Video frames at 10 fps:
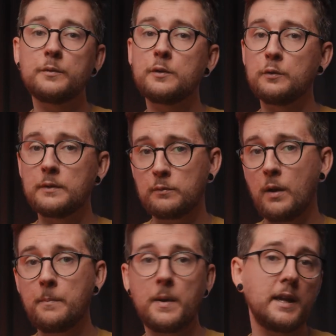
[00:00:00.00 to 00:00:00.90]
to
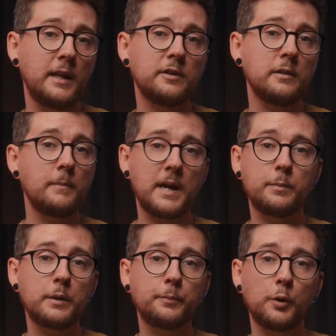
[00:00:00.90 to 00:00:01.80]
swap my Intel
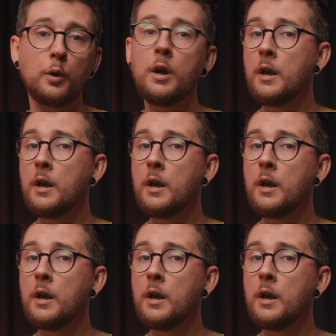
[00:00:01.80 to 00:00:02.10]
MacBook Pro